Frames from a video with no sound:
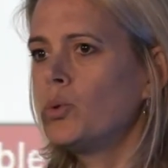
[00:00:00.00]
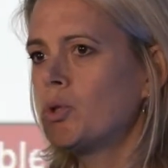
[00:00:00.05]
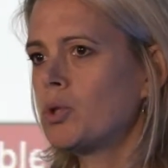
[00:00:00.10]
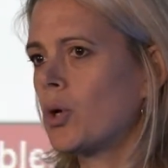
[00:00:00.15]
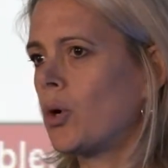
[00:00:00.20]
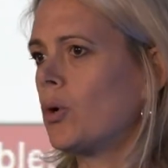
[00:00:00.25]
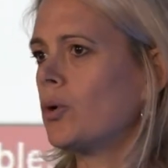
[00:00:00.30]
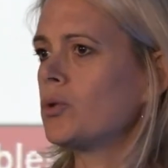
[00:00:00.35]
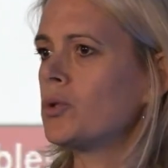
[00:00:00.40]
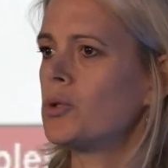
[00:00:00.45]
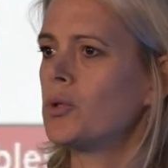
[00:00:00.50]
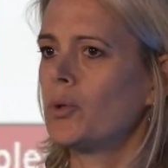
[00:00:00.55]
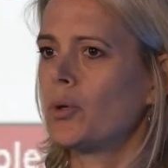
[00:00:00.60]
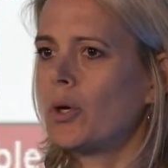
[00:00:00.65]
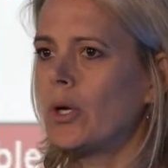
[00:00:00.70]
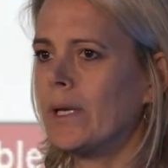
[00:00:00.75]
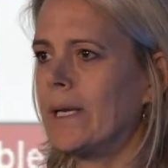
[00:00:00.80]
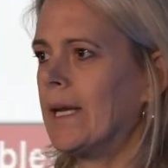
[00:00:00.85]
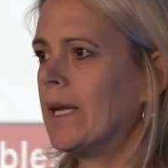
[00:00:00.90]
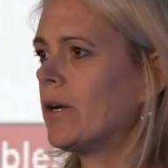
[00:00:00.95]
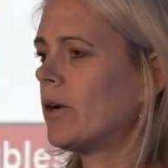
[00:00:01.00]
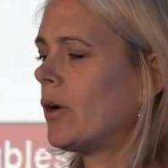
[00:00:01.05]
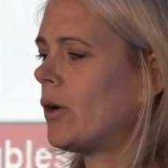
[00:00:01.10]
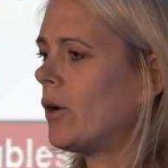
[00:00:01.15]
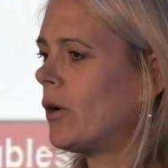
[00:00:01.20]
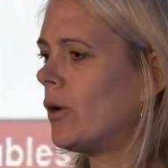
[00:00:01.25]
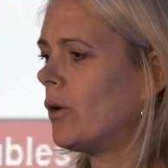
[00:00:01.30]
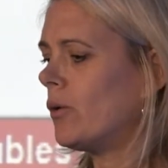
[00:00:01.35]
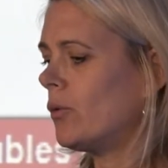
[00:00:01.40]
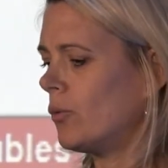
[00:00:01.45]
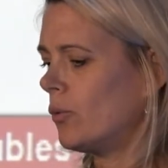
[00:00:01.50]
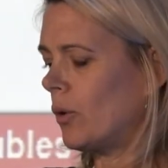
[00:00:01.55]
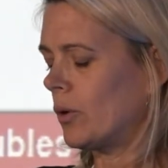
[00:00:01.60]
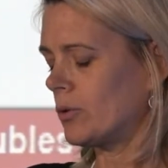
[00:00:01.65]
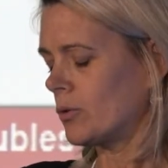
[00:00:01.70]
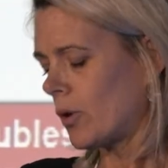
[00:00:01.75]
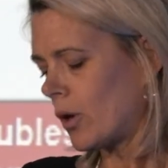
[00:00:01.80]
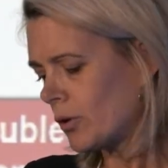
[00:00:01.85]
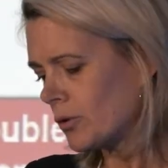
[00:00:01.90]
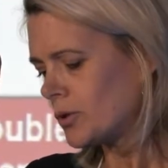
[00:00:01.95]
a task that says,
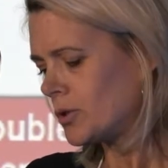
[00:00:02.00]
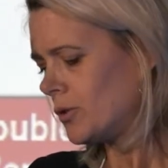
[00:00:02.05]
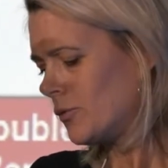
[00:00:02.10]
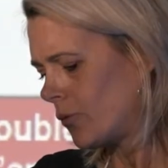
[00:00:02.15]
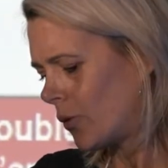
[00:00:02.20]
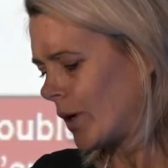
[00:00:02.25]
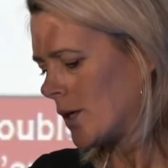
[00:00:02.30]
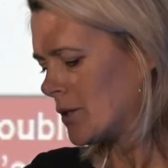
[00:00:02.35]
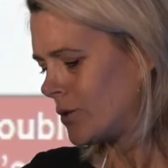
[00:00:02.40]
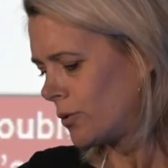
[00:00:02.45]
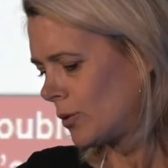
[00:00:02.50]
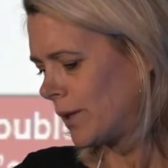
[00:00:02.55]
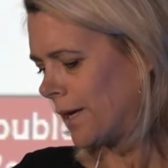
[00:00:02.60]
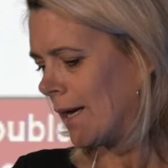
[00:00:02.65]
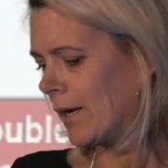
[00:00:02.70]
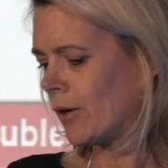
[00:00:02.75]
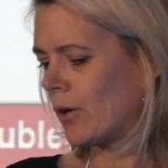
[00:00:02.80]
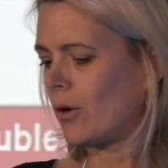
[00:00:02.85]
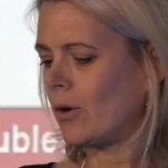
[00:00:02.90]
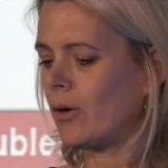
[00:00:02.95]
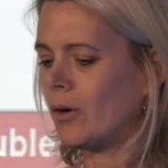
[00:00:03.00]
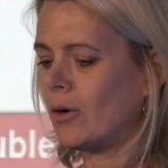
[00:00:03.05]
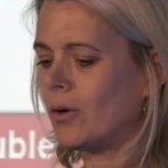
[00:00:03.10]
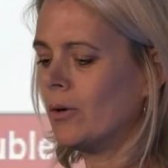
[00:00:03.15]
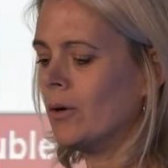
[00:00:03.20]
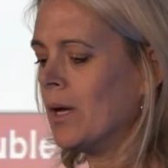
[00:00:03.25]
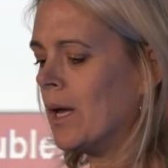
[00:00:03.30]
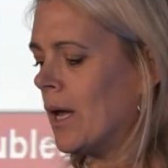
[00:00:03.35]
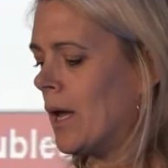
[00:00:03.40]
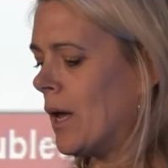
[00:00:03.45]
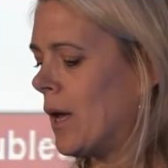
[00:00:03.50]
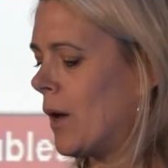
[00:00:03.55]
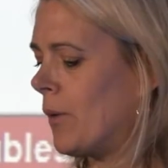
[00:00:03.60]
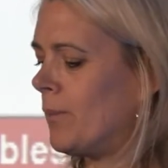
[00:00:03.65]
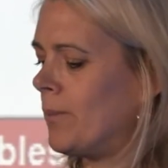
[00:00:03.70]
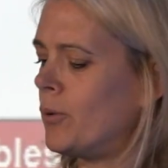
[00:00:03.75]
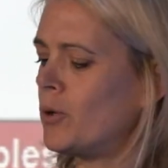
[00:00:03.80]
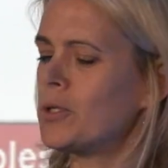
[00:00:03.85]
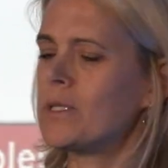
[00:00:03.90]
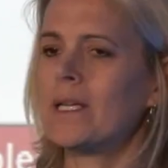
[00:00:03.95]
okay, if you see this dot on a
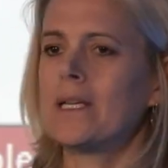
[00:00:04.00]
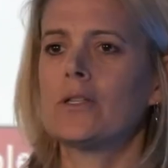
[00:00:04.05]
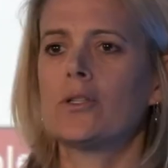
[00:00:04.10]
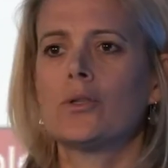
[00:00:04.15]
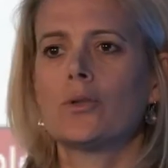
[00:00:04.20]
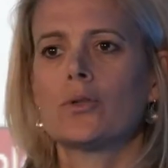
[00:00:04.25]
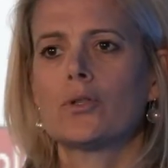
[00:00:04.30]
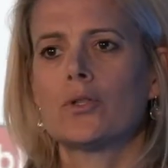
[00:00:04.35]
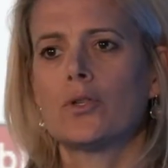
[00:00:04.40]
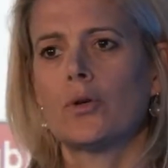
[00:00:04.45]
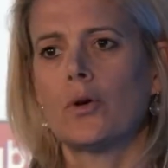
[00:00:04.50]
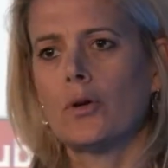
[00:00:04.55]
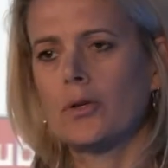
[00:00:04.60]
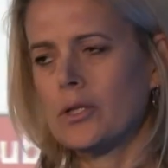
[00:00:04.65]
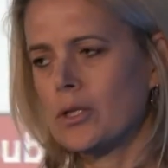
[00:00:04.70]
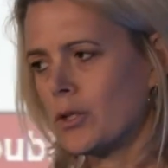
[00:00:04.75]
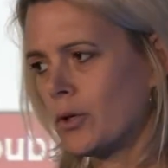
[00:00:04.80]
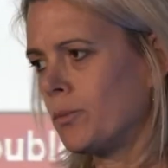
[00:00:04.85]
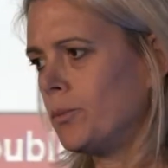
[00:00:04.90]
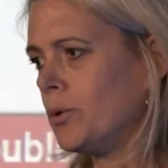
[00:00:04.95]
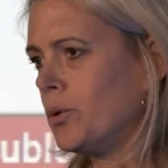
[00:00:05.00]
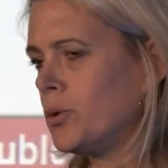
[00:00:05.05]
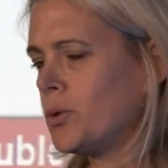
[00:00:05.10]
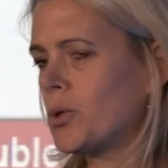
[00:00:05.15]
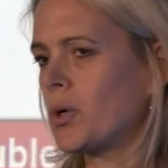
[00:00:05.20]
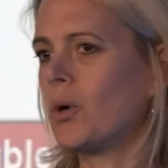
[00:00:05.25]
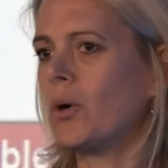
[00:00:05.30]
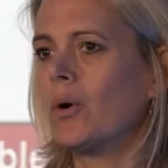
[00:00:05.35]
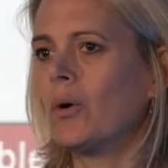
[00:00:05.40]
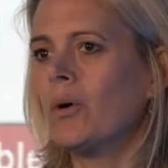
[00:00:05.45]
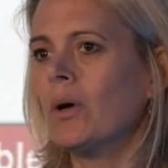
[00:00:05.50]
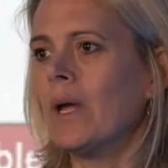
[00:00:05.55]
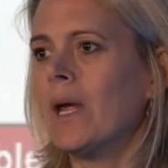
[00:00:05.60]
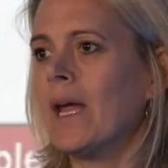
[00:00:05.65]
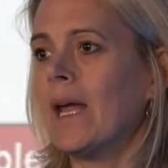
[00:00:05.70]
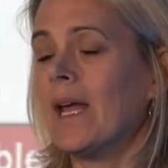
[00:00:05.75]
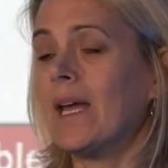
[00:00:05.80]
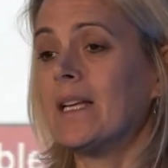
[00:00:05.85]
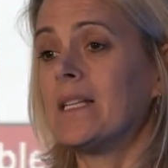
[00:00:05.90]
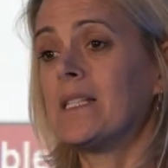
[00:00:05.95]
screen, press
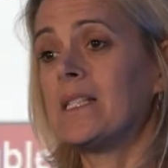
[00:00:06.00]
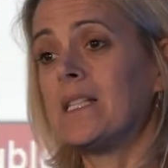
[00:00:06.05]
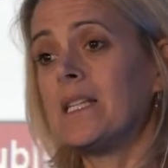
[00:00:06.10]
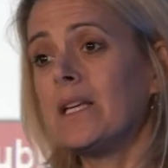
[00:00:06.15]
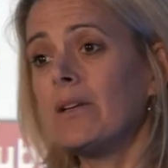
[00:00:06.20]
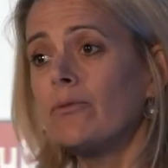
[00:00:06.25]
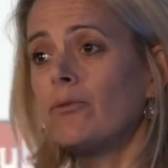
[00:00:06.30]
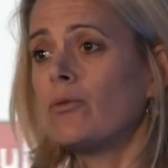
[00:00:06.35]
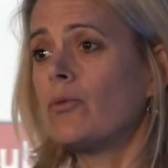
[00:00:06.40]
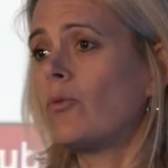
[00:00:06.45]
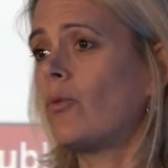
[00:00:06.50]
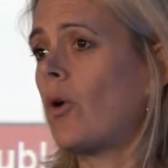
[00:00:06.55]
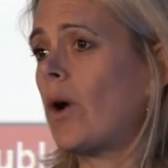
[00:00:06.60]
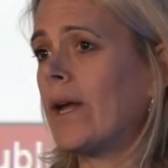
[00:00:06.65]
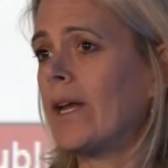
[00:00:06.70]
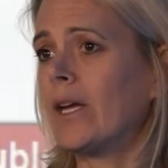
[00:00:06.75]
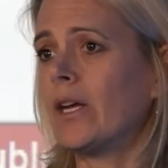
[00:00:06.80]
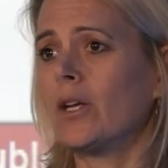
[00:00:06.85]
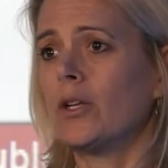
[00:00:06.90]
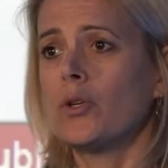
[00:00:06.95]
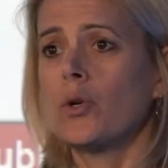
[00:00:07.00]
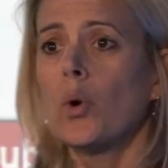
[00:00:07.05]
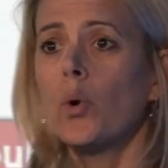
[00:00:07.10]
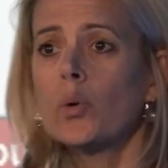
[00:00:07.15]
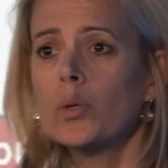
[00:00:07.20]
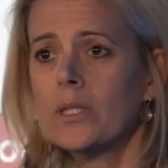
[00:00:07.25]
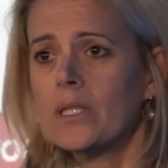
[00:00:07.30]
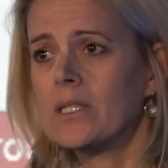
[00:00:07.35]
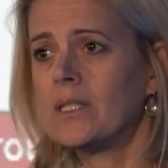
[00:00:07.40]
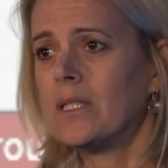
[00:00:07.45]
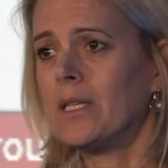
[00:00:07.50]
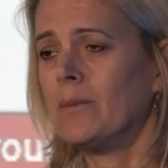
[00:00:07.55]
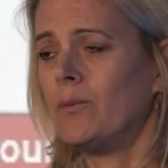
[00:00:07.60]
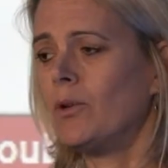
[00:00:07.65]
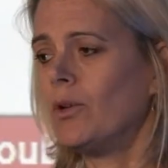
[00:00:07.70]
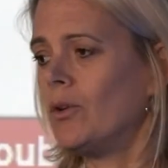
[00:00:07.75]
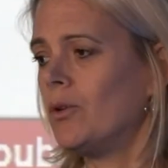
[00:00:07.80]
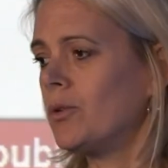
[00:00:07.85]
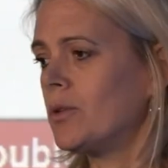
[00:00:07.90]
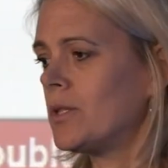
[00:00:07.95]
on this
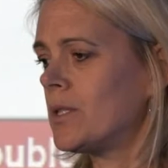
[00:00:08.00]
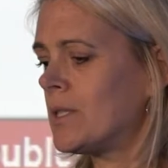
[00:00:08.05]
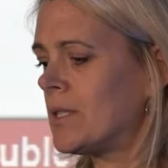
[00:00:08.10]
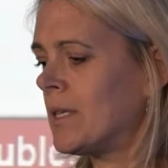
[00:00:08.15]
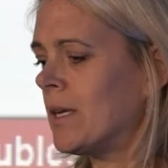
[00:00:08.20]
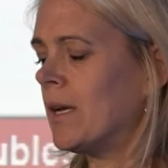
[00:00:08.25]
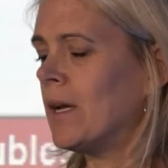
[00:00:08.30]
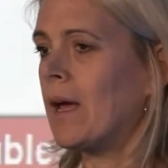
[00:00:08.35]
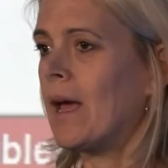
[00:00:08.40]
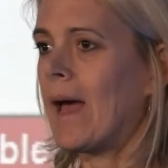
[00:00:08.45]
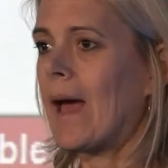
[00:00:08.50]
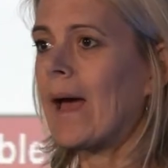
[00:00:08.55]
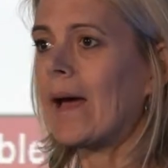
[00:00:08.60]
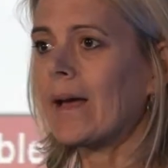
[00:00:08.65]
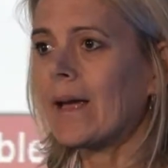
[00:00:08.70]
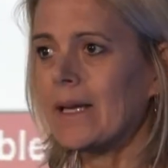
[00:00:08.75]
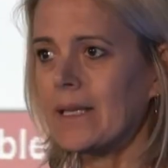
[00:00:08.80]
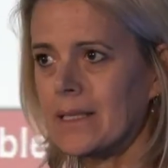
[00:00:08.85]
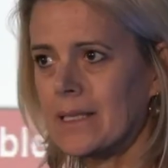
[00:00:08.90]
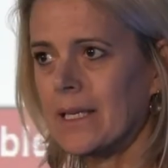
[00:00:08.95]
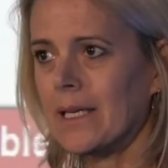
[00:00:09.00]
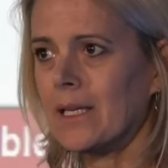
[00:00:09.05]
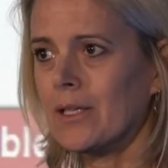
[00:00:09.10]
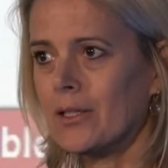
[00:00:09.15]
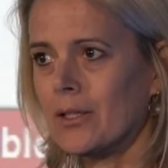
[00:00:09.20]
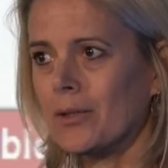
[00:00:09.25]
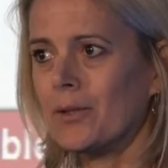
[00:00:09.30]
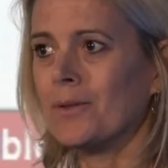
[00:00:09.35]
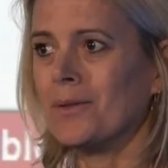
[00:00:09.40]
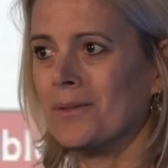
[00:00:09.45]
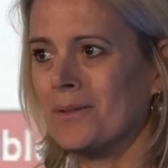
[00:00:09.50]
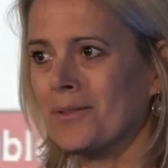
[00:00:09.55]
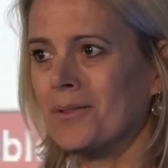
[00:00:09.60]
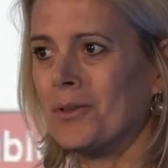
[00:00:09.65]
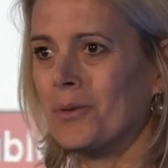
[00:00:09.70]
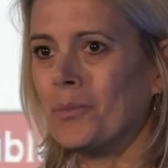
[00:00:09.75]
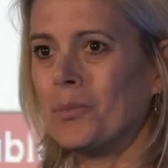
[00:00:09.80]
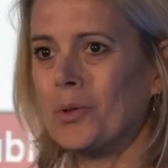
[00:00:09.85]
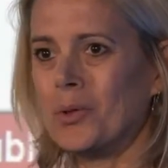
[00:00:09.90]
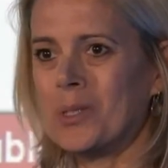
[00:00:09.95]
dot, and if you
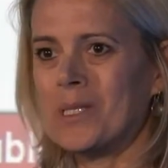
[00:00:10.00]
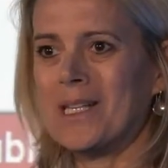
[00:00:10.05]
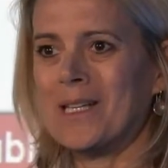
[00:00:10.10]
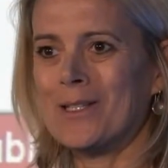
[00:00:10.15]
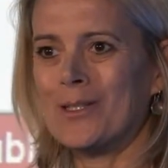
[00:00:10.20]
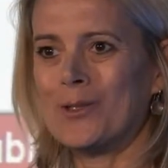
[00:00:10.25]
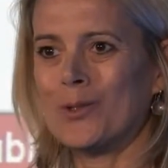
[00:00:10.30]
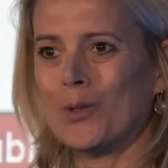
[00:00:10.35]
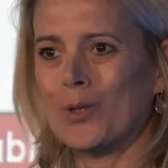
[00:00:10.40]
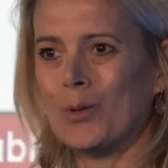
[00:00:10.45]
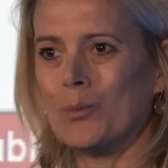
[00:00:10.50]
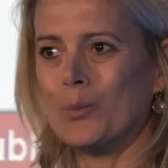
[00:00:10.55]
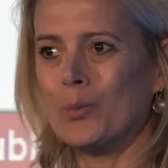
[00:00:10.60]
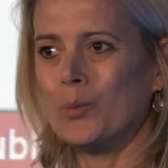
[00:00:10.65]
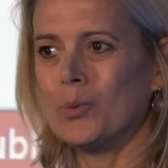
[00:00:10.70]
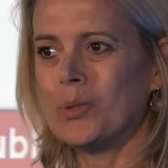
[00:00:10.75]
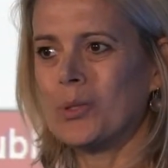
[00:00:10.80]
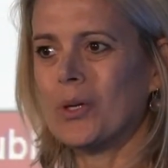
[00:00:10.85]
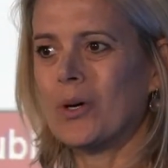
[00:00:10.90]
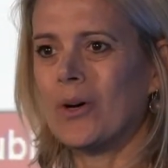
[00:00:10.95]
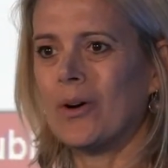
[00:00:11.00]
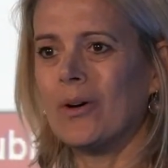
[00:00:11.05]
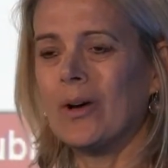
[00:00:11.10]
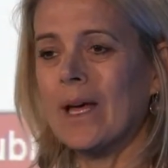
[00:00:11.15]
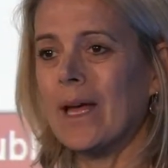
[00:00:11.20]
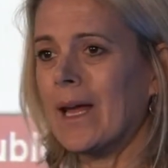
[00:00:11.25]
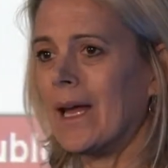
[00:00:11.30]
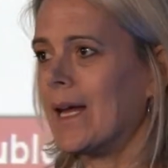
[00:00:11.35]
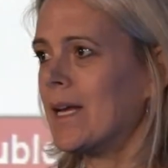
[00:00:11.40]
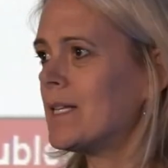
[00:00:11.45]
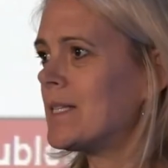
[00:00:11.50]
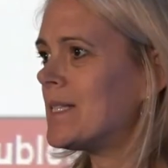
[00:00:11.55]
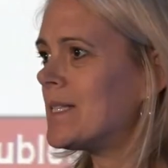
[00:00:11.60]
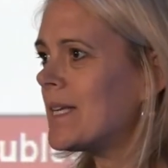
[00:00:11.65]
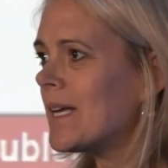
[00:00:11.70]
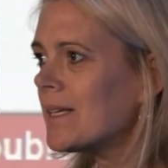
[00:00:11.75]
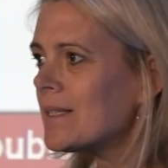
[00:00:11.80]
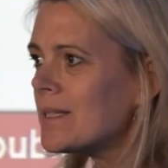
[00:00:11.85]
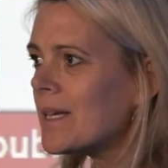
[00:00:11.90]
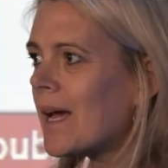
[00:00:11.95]
see something or
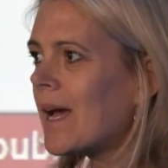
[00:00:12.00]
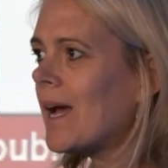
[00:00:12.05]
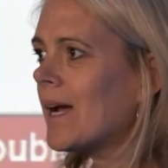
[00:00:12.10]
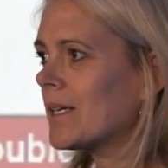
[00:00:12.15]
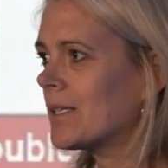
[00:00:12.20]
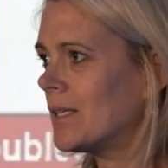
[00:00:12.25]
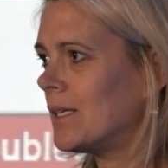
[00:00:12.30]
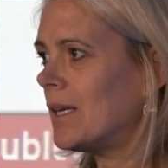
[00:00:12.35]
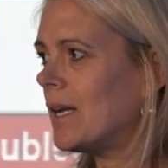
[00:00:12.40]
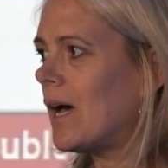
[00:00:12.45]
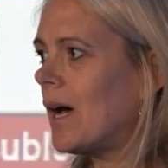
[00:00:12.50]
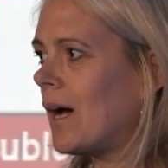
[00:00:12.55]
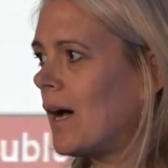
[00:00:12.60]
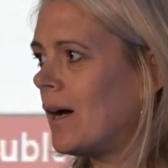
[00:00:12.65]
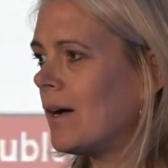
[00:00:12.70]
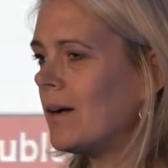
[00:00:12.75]
other, then stop